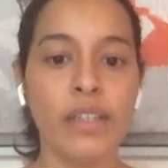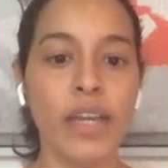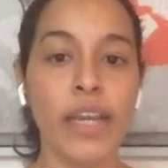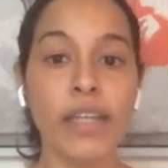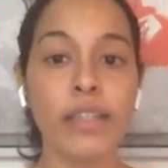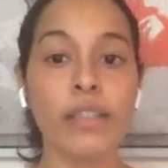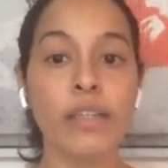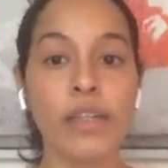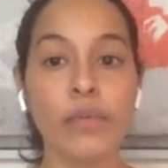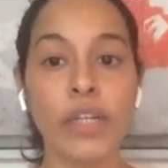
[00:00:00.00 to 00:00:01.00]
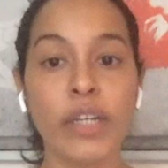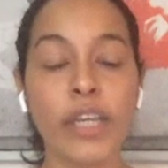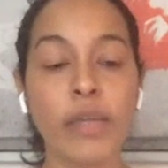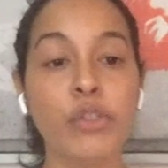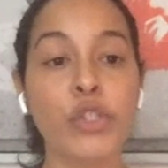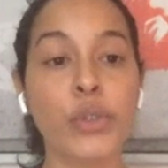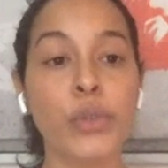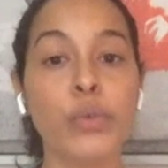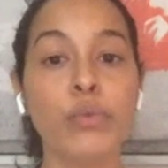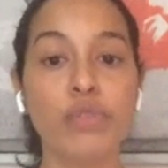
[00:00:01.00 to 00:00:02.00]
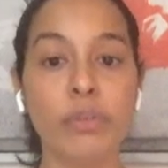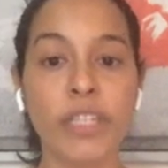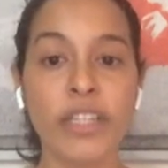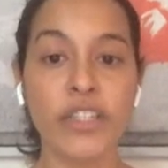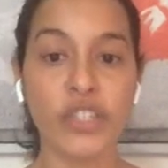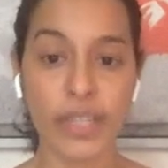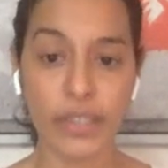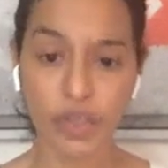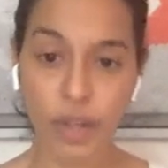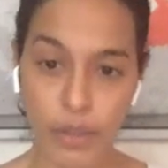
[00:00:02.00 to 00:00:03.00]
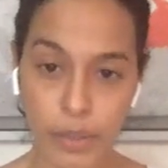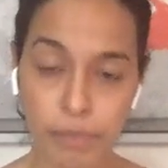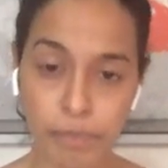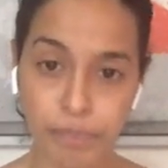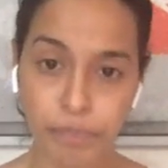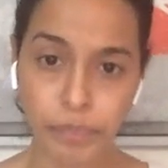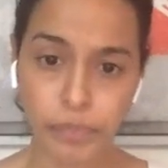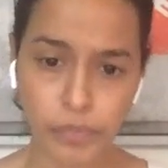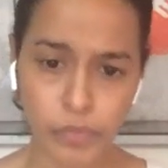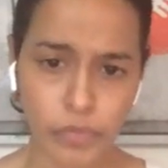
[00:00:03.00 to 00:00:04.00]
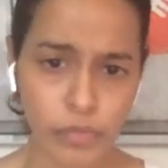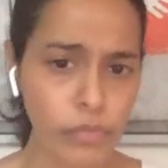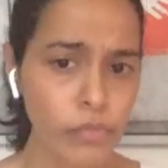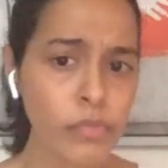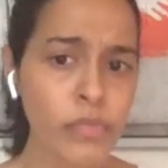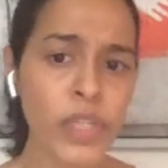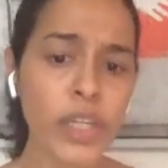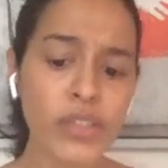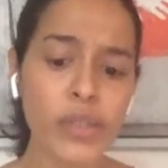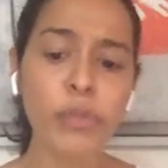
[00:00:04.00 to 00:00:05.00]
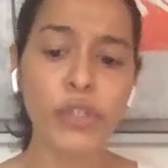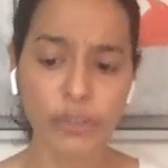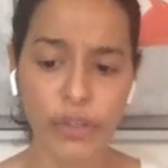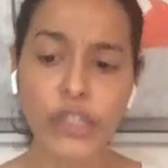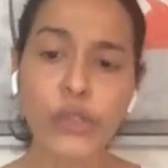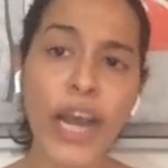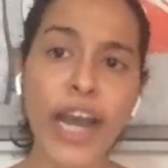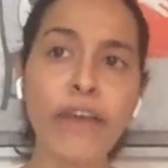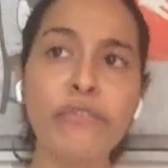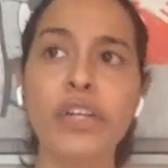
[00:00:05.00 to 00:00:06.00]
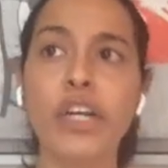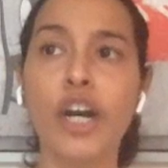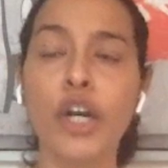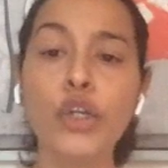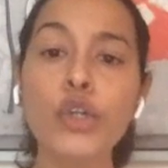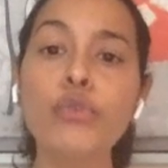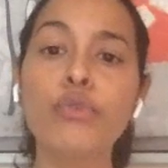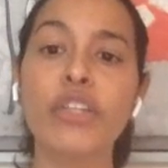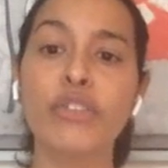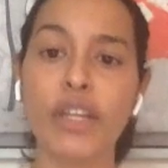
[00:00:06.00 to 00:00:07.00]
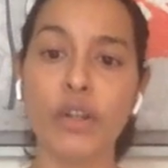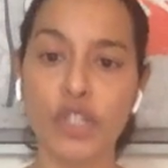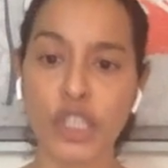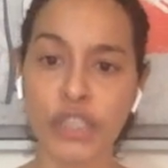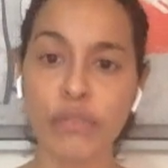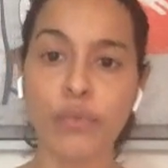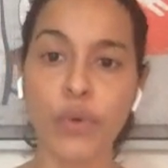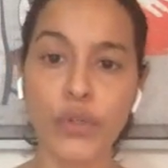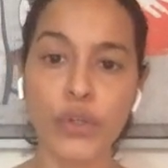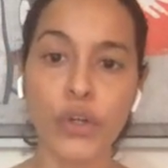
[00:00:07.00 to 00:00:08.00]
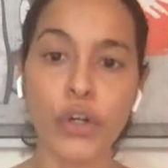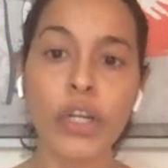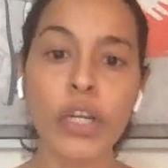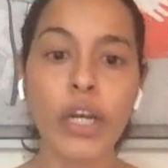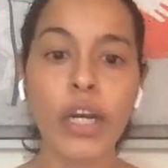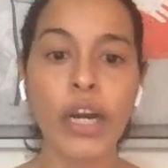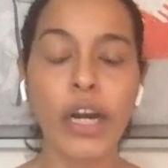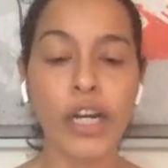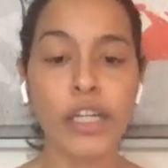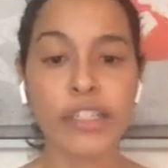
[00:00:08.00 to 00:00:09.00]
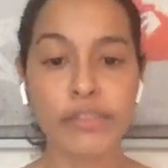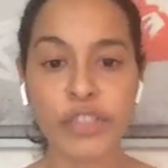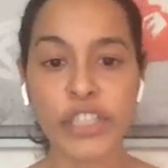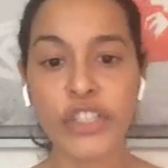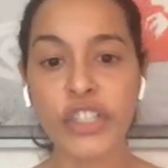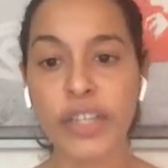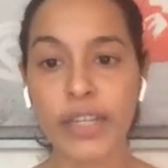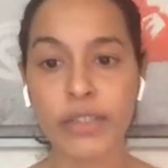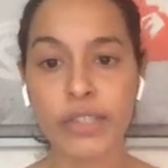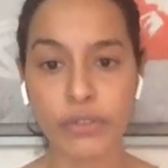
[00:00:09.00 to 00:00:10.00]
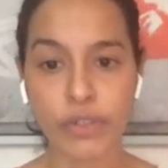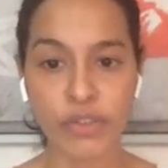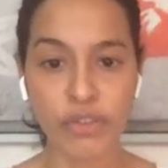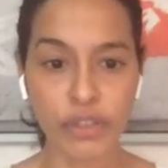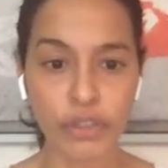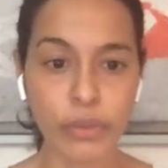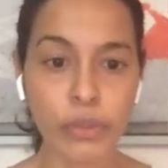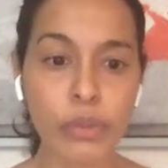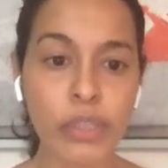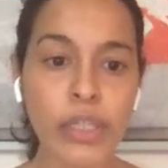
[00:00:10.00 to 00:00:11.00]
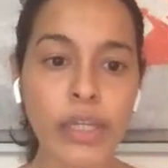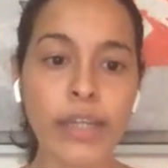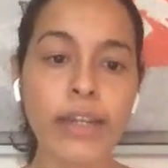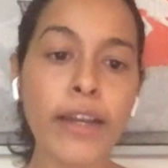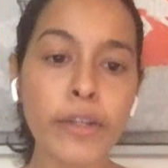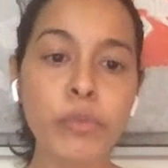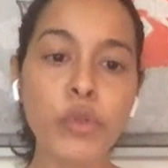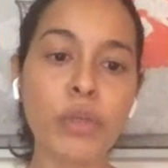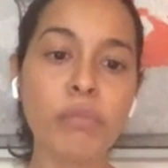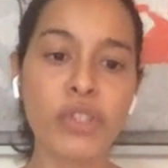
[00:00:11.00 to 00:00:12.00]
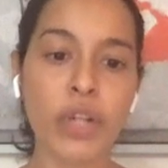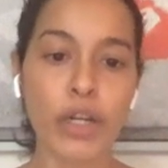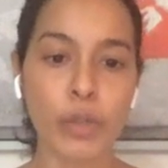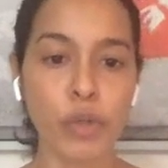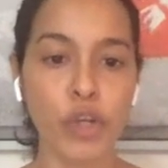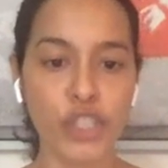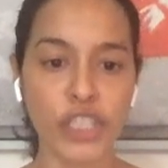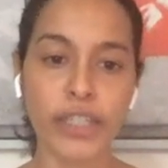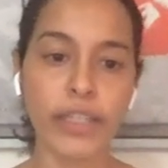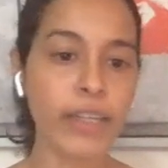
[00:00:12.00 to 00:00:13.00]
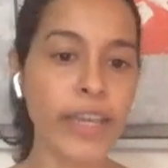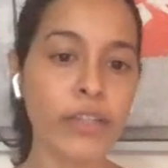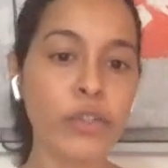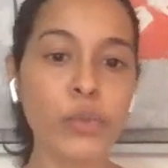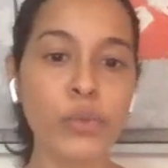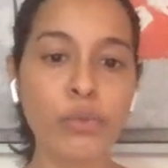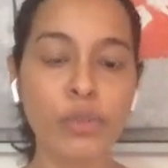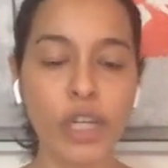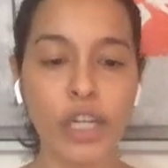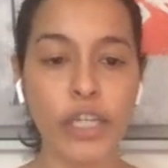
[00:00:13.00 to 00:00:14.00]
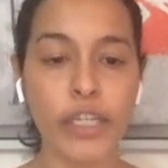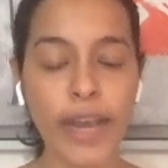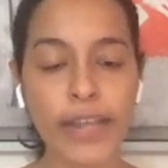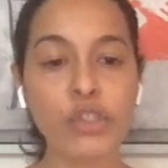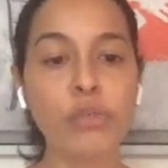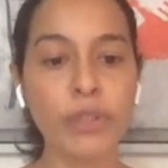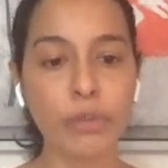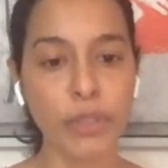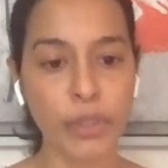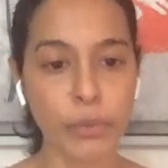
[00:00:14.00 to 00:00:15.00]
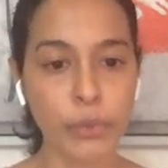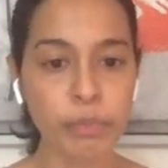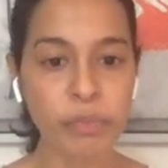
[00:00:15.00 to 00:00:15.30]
And when it came to remediation at startup, it's simple. You need to have a good retry logic for your configuration and secrets retrieval, and idempotent startup logic. It has to be repeatable.